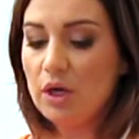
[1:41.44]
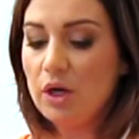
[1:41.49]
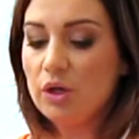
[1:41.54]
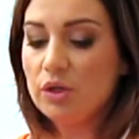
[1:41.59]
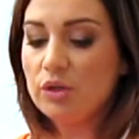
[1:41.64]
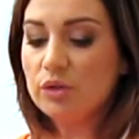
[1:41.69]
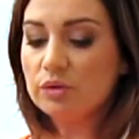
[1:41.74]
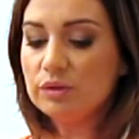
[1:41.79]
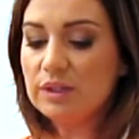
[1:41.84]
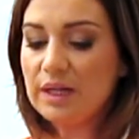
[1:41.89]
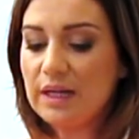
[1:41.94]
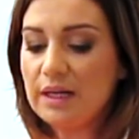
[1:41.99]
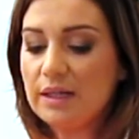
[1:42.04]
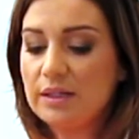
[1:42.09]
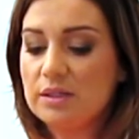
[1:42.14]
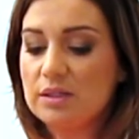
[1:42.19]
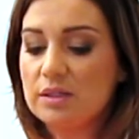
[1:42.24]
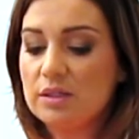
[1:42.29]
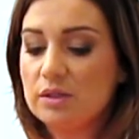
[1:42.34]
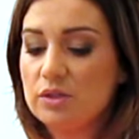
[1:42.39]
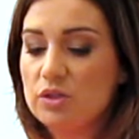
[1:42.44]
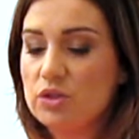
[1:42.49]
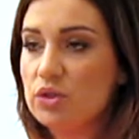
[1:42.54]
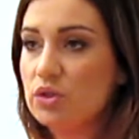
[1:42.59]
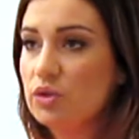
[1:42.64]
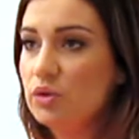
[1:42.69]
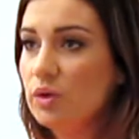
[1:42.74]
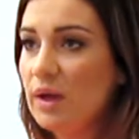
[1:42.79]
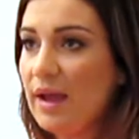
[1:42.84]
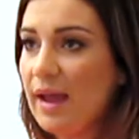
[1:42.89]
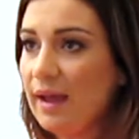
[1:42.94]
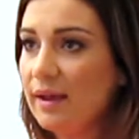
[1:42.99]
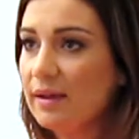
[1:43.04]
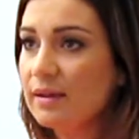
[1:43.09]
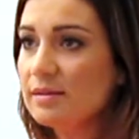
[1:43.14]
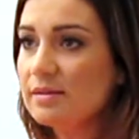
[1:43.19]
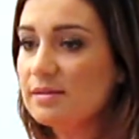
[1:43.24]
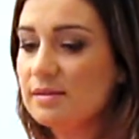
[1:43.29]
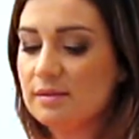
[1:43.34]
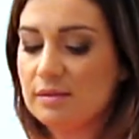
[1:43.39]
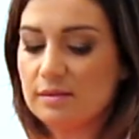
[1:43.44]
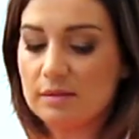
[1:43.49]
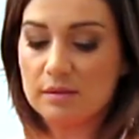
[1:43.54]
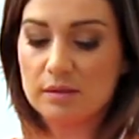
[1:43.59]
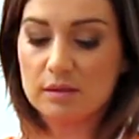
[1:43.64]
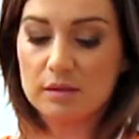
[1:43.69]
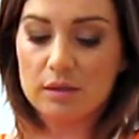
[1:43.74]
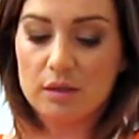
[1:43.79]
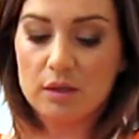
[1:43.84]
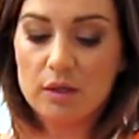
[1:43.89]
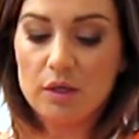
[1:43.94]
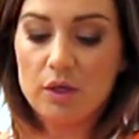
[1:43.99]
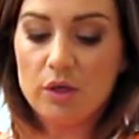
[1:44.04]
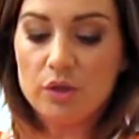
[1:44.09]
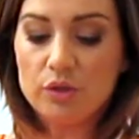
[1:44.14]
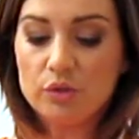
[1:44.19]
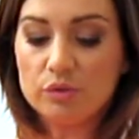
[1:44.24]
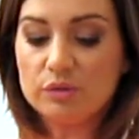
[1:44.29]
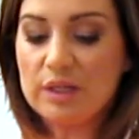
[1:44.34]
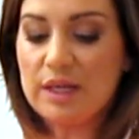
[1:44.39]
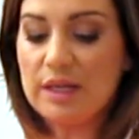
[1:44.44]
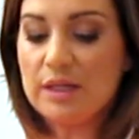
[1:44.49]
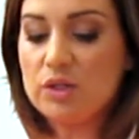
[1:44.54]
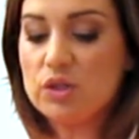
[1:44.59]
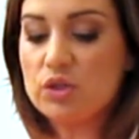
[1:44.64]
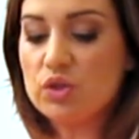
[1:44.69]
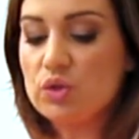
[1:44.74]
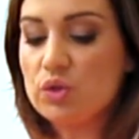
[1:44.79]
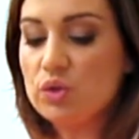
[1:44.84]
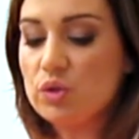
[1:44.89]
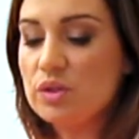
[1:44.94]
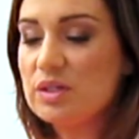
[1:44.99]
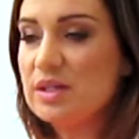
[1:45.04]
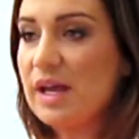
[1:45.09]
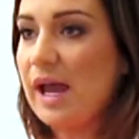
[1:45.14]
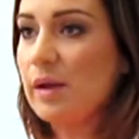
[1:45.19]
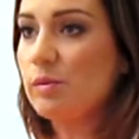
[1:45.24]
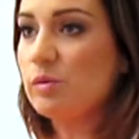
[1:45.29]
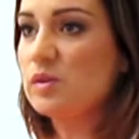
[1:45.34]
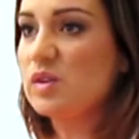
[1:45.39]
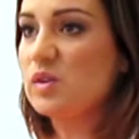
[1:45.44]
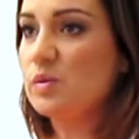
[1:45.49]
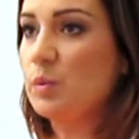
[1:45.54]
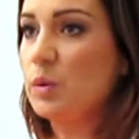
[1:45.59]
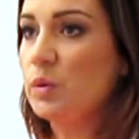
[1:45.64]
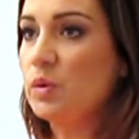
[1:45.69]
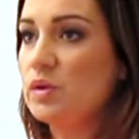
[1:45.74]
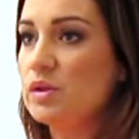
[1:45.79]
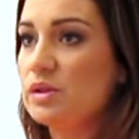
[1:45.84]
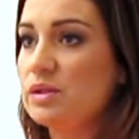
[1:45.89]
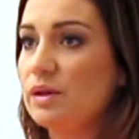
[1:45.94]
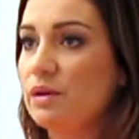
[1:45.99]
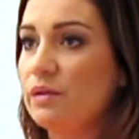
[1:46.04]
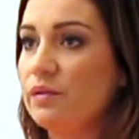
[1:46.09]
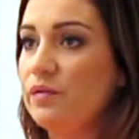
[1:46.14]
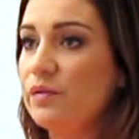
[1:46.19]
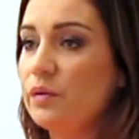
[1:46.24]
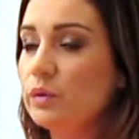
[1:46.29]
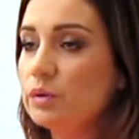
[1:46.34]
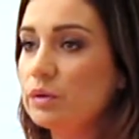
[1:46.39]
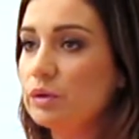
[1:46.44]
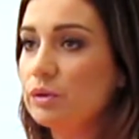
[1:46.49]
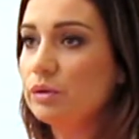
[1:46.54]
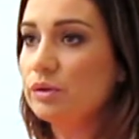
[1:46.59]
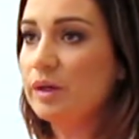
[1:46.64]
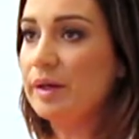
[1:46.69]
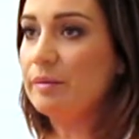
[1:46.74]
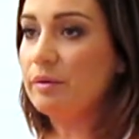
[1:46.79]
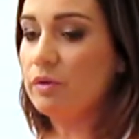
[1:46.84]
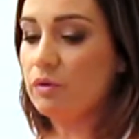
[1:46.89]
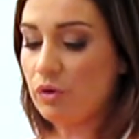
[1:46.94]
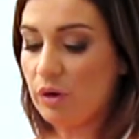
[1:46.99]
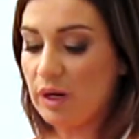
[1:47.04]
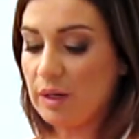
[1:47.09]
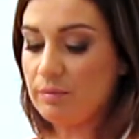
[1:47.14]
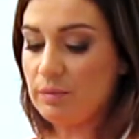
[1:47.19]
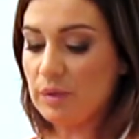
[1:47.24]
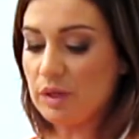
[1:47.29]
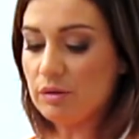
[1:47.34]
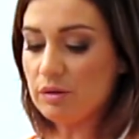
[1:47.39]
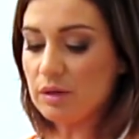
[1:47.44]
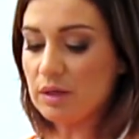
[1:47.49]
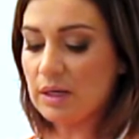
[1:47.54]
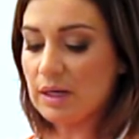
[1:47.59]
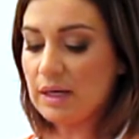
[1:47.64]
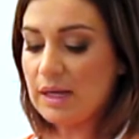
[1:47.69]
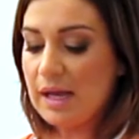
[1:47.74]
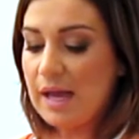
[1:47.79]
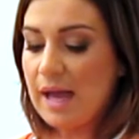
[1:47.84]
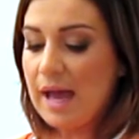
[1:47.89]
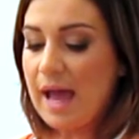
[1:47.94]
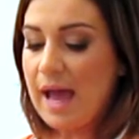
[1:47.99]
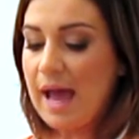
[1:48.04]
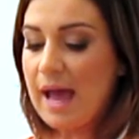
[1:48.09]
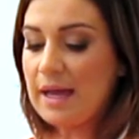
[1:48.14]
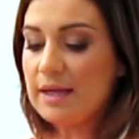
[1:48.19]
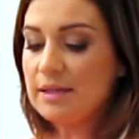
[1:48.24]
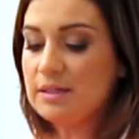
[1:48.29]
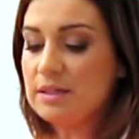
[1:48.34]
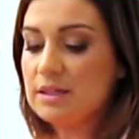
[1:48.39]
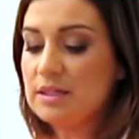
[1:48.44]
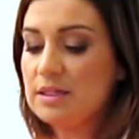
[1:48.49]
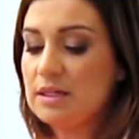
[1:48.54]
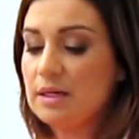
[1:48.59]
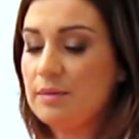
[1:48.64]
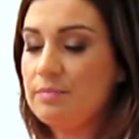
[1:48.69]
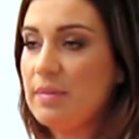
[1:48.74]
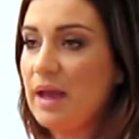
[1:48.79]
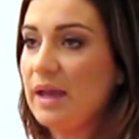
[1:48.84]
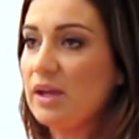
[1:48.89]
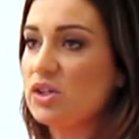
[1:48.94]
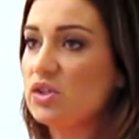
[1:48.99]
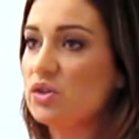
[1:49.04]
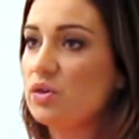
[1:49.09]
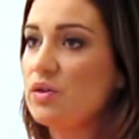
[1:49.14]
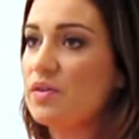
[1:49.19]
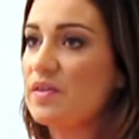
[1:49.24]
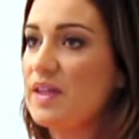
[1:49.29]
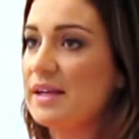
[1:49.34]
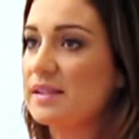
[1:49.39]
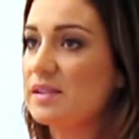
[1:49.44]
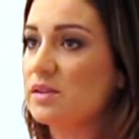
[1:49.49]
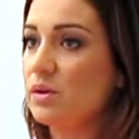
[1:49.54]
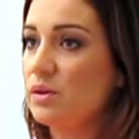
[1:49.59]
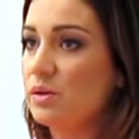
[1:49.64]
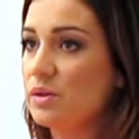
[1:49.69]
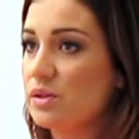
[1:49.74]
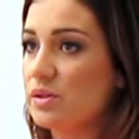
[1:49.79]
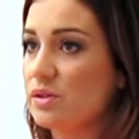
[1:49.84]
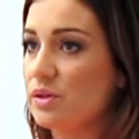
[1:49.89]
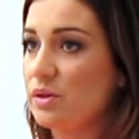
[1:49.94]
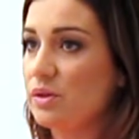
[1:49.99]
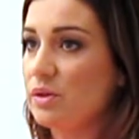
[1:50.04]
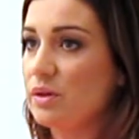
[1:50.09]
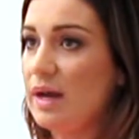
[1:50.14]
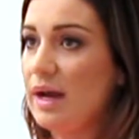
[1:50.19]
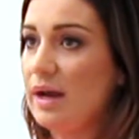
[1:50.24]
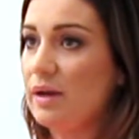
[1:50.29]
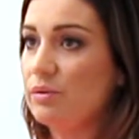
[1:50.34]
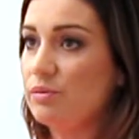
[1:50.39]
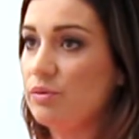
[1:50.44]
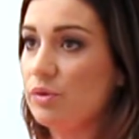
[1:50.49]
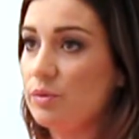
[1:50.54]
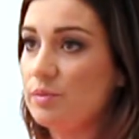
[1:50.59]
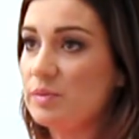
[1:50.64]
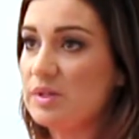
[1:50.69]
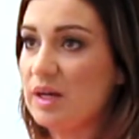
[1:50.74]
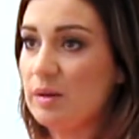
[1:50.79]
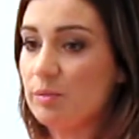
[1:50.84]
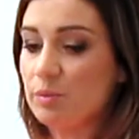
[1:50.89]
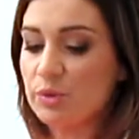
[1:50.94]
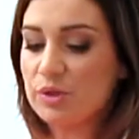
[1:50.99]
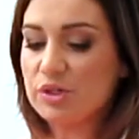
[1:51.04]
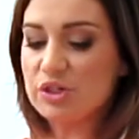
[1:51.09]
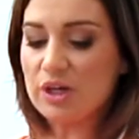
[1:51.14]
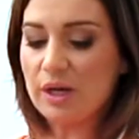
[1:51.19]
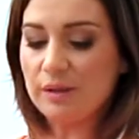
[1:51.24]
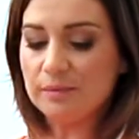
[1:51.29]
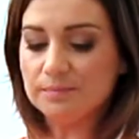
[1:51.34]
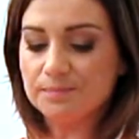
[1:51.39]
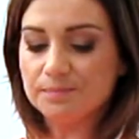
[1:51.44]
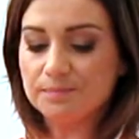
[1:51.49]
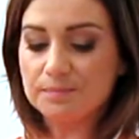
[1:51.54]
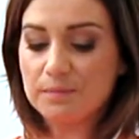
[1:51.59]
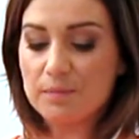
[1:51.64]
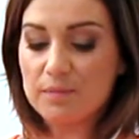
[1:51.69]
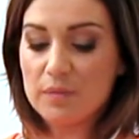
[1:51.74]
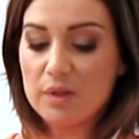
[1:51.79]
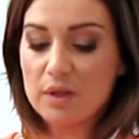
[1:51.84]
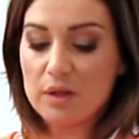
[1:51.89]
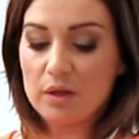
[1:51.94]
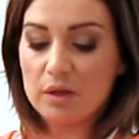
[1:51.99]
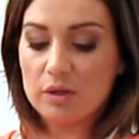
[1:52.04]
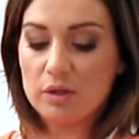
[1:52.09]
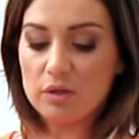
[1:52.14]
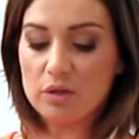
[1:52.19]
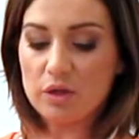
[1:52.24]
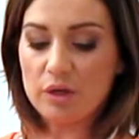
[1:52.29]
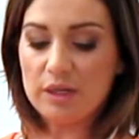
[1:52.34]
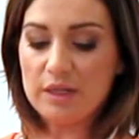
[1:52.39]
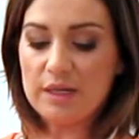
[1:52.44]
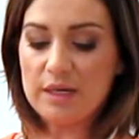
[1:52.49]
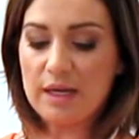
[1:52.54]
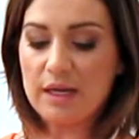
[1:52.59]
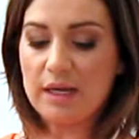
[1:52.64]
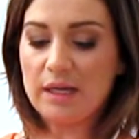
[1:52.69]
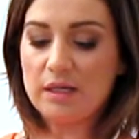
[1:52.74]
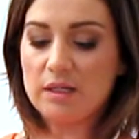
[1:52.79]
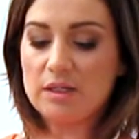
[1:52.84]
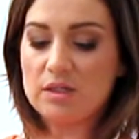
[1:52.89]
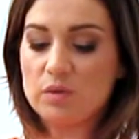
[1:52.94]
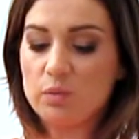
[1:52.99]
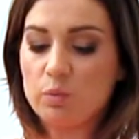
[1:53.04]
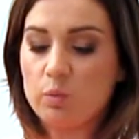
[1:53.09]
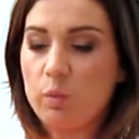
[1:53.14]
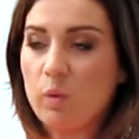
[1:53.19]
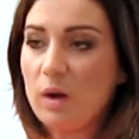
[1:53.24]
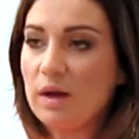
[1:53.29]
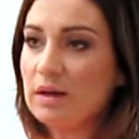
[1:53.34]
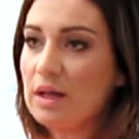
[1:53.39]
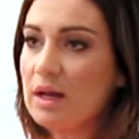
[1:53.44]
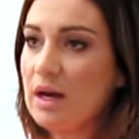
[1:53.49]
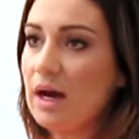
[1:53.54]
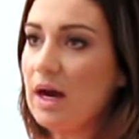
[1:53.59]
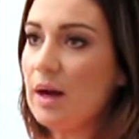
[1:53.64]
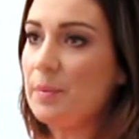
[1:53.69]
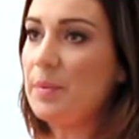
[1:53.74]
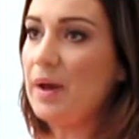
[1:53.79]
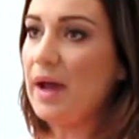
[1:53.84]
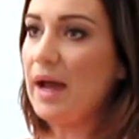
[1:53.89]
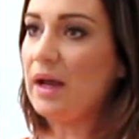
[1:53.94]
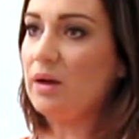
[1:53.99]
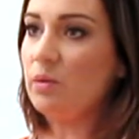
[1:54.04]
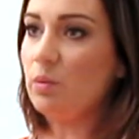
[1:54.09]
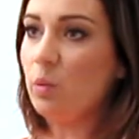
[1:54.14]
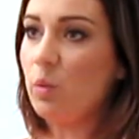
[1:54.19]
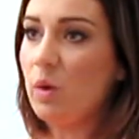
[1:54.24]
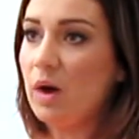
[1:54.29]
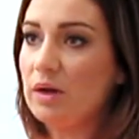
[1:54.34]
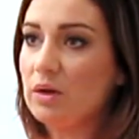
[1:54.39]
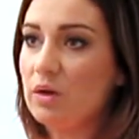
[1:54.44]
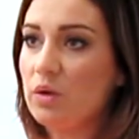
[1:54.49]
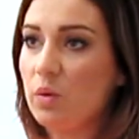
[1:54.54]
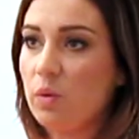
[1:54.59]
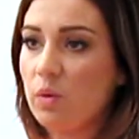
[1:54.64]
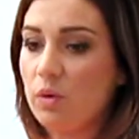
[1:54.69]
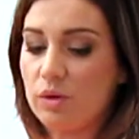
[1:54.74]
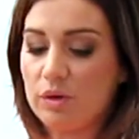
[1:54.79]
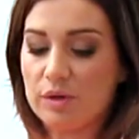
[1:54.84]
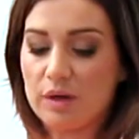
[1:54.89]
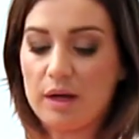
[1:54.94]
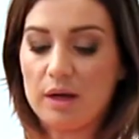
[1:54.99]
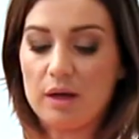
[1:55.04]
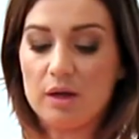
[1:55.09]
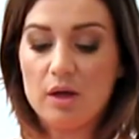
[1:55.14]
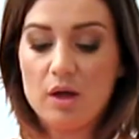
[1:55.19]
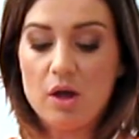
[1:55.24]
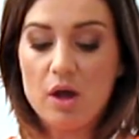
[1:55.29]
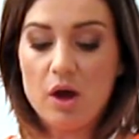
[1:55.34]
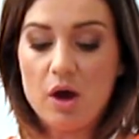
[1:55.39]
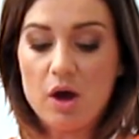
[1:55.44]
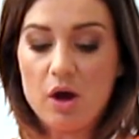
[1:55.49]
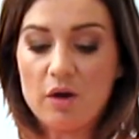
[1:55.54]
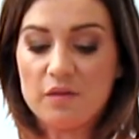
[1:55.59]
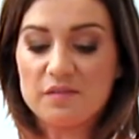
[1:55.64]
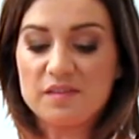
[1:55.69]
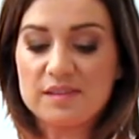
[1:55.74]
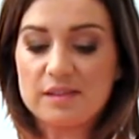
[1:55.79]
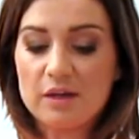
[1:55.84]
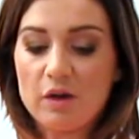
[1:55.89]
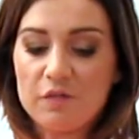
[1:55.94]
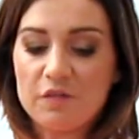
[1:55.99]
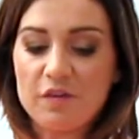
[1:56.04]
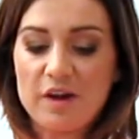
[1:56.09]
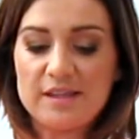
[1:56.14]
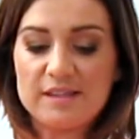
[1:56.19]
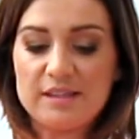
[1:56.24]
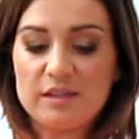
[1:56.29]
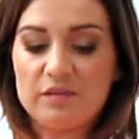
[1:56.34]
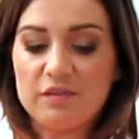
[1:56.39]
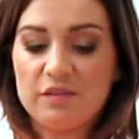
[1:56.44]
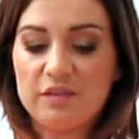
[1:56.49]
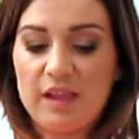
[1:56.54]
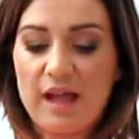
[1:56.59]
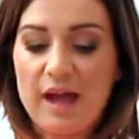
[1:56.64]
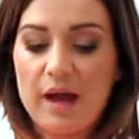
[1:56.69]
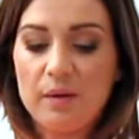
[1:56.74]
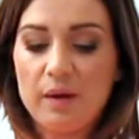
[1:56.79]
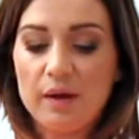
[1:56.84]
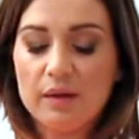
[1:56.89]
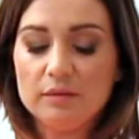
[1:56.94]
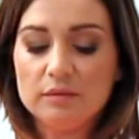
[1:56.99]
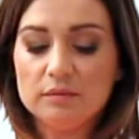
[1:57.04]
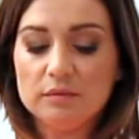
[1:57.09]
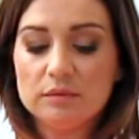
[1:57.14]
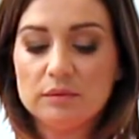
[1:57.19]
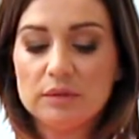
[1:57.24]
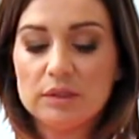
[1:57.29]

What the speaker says: You'll need 2 eggs. You'll need 2 tablespoons of full cream milk, and make sure that's also at room temperature. You're going to need 1 cup and 1/4 of self-raising flour,